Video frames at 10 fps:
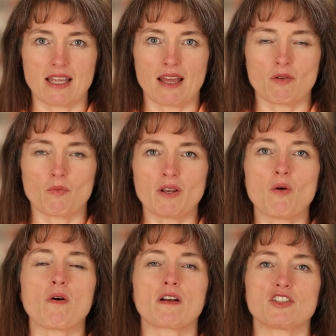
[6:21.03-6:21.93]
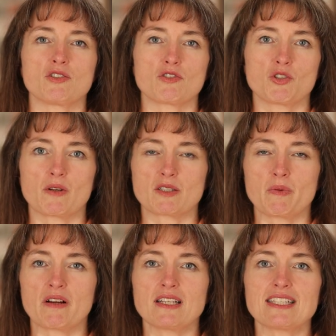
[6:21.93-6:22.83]
And we don't want our children to
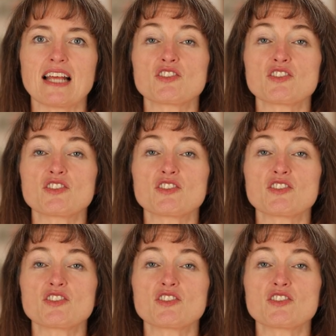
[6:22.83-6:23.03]
experience that.